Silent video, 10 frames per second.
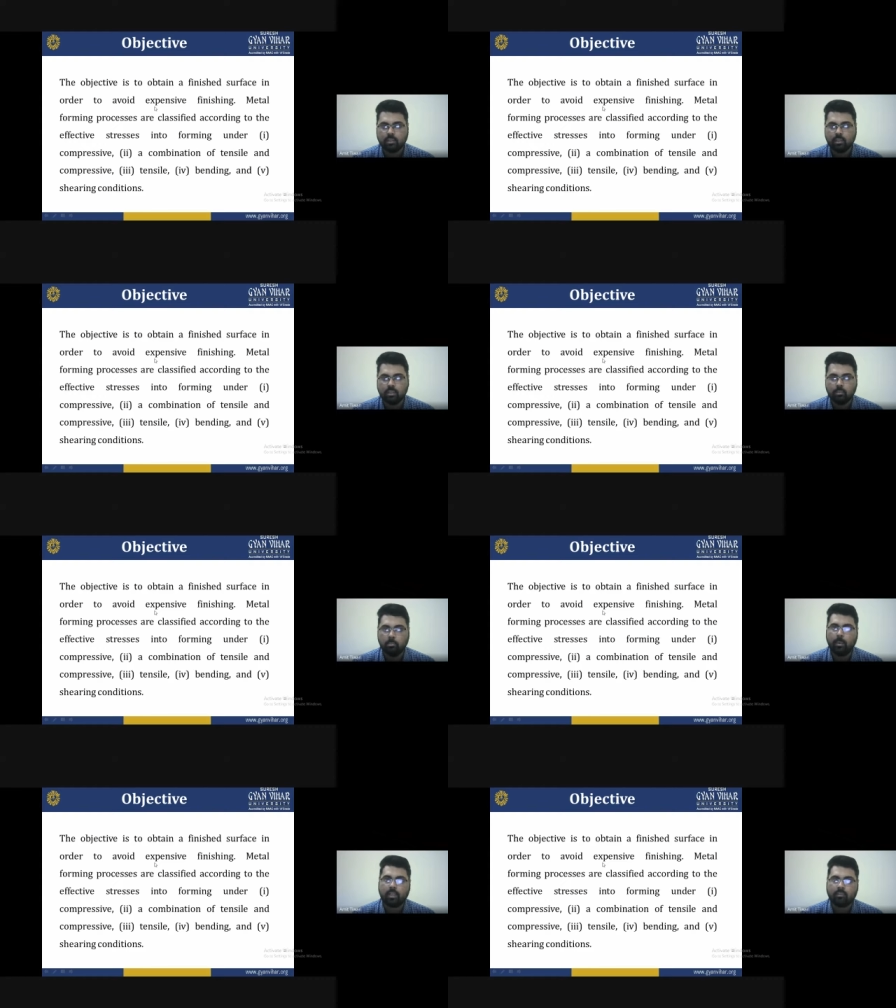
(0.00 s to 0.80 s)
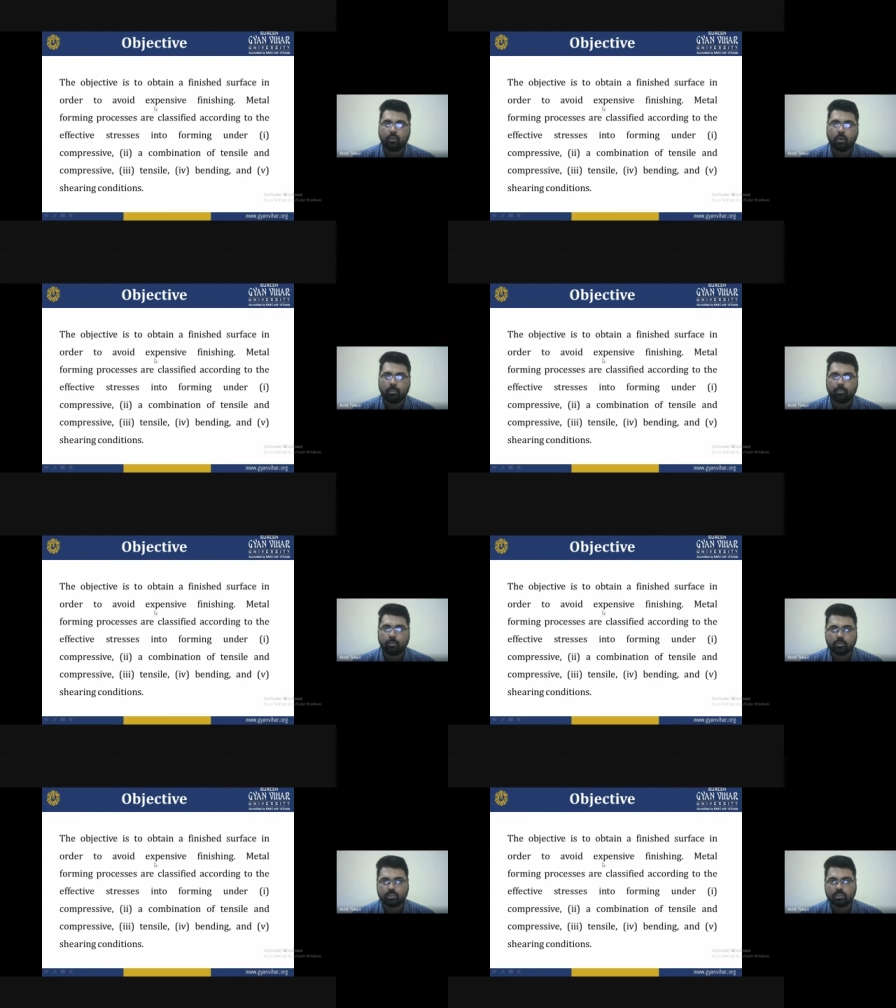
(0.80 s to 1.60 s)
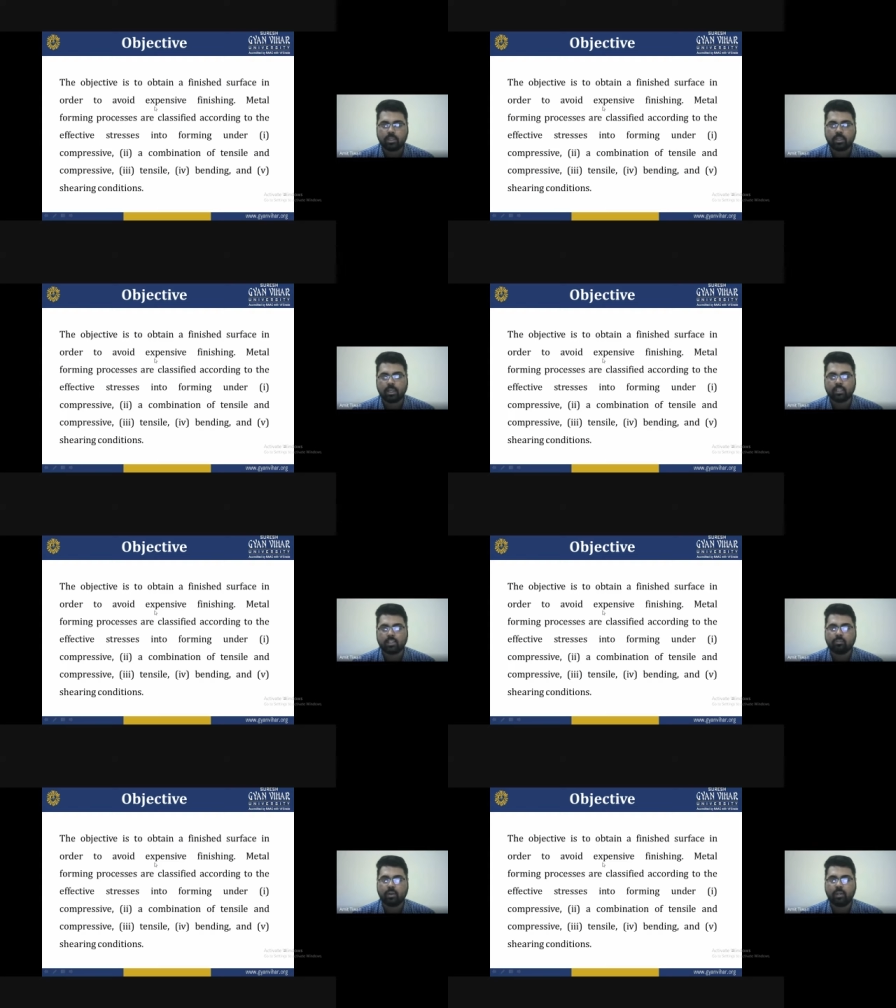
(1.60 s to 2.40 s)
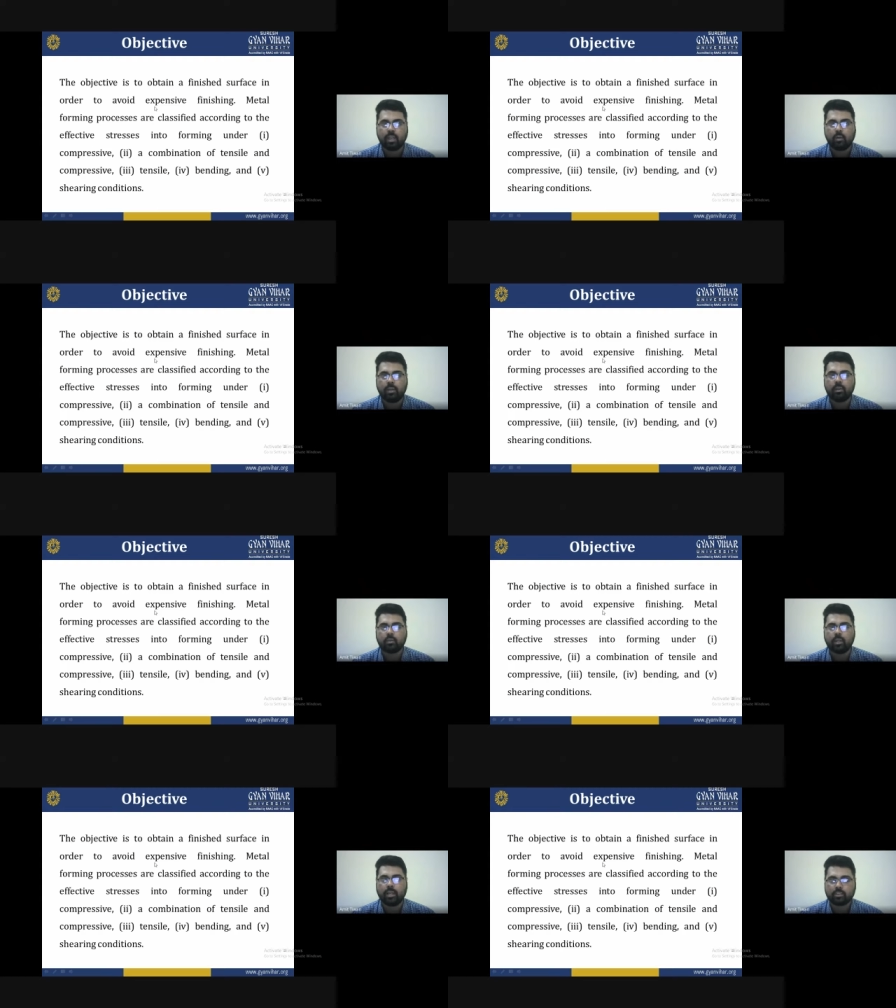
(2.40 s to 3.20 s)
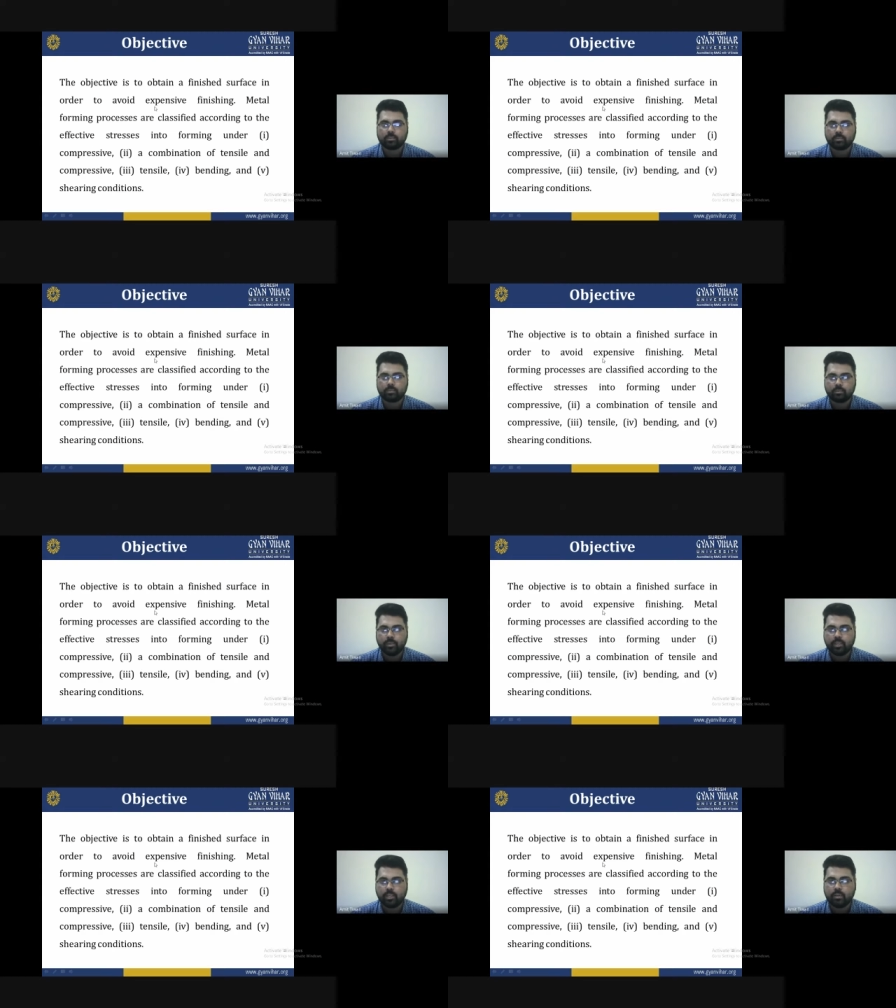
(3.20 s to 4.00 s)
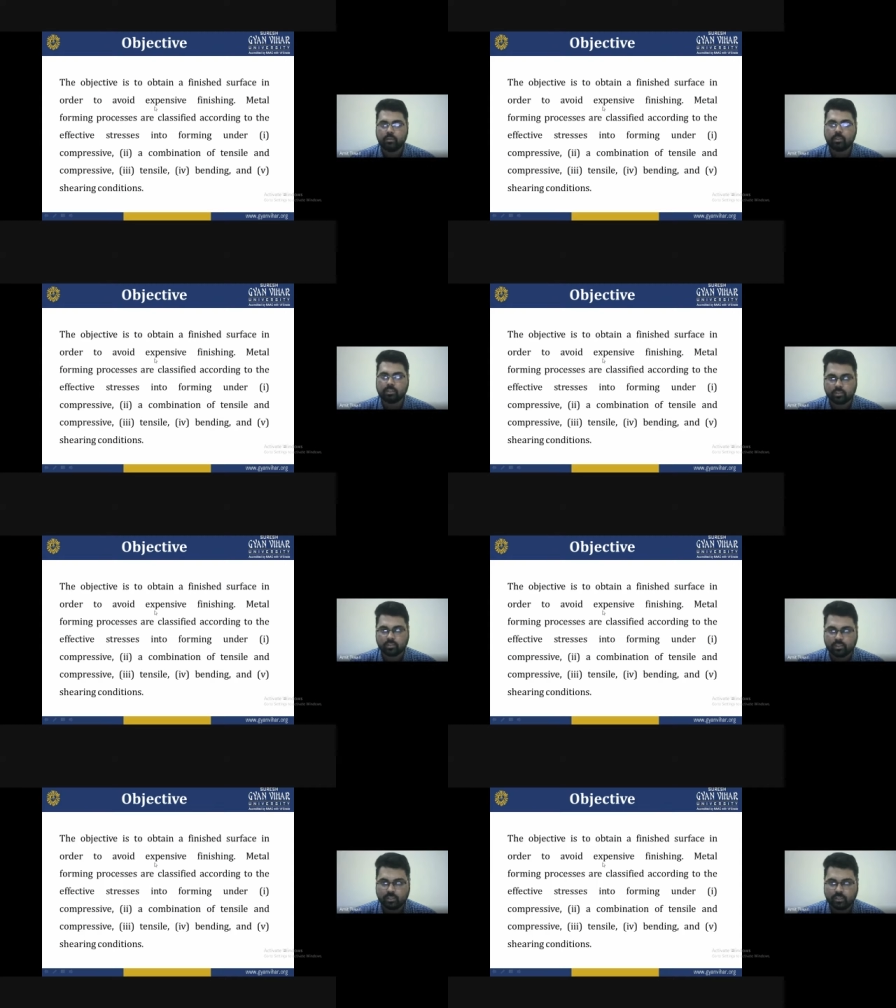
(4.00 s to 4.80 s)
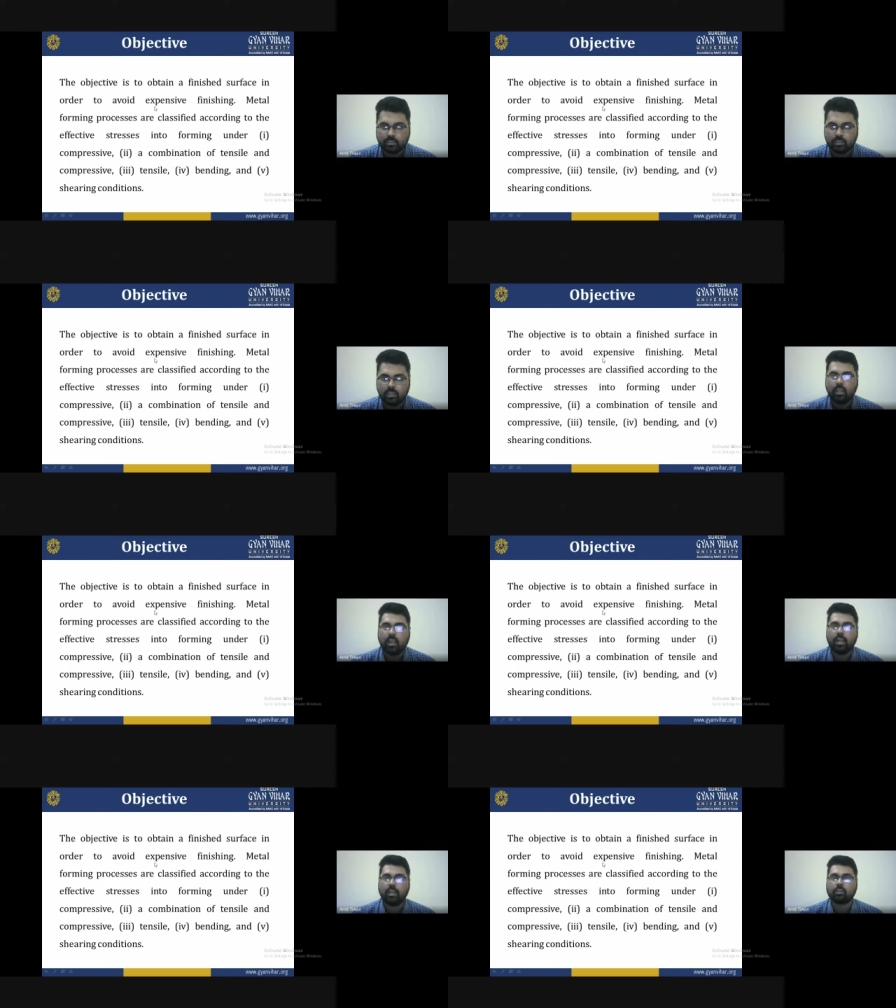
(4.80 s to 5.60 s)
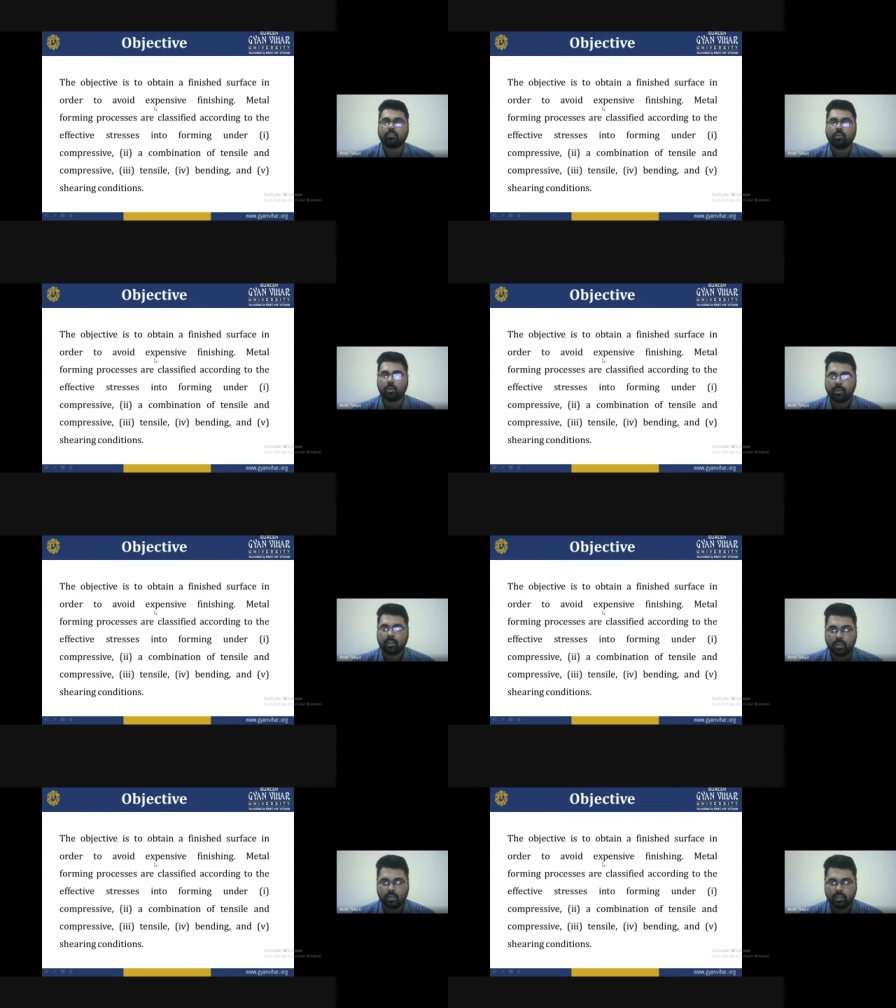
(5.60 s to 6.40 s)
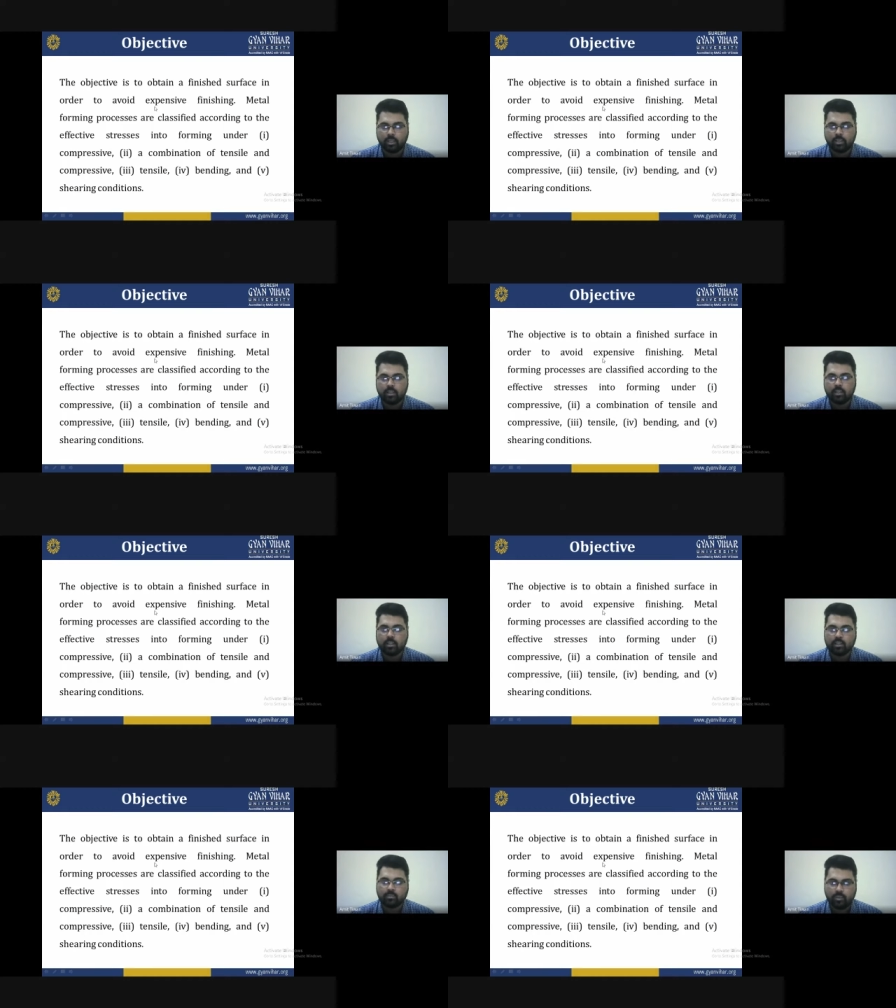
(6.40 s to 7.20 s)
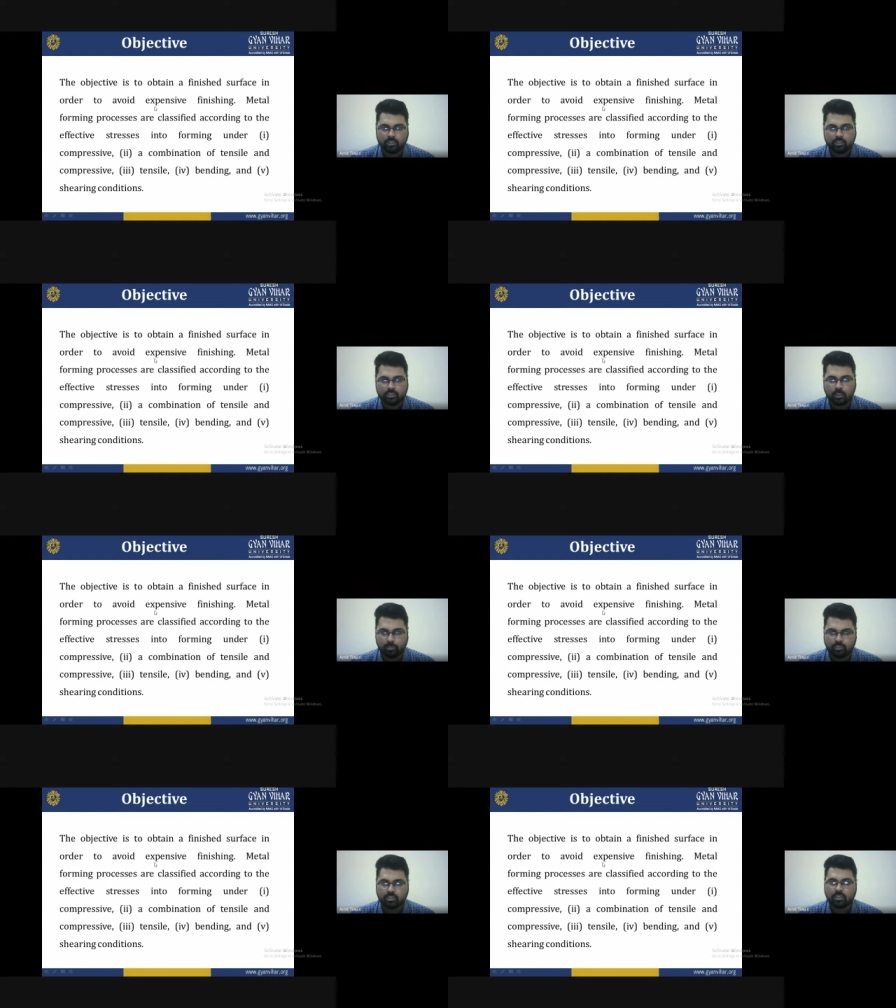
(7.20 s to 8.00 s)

Metal forming processes are classified according to the effective stresses and the forming under first compression,